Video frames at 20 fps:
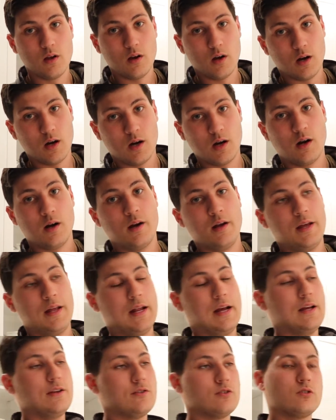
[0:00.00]
It
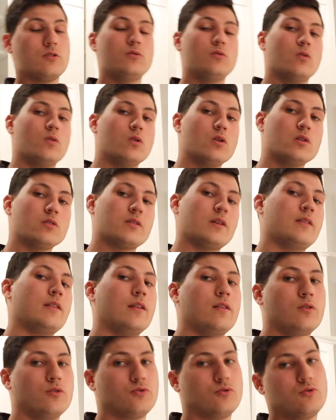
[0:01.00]
has 2 doors and
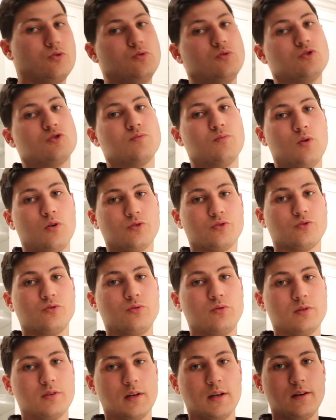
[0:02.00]
then those 2 small
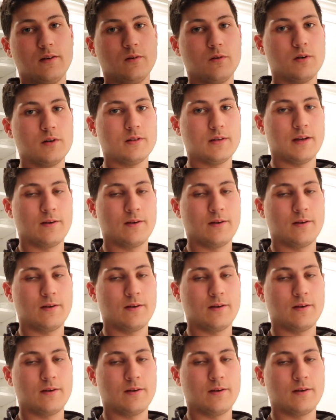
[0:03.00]
suicide doors.